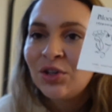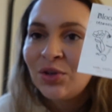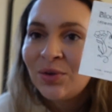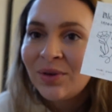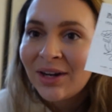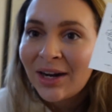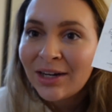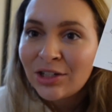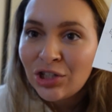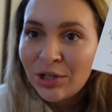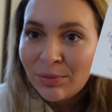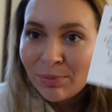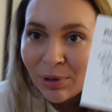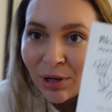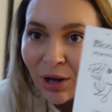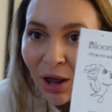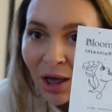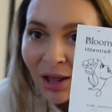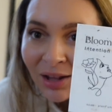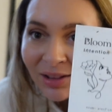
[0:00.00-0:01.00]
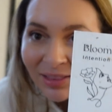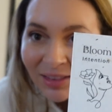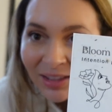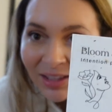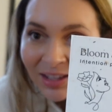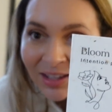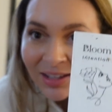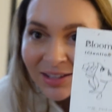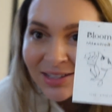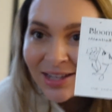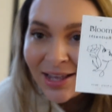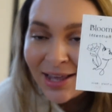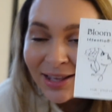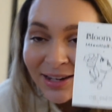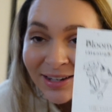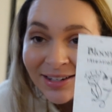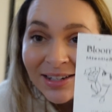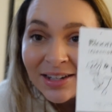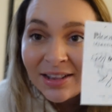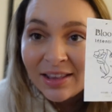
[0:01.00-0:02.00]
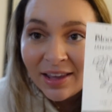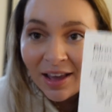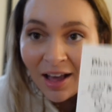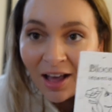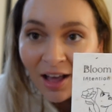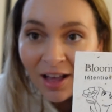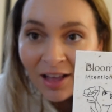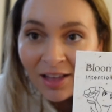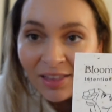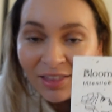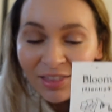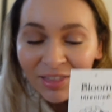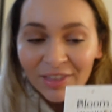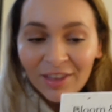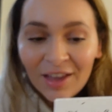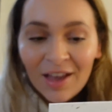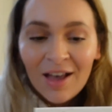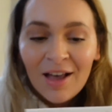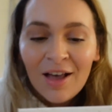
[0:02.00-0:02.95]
you can actually plant these into the earth,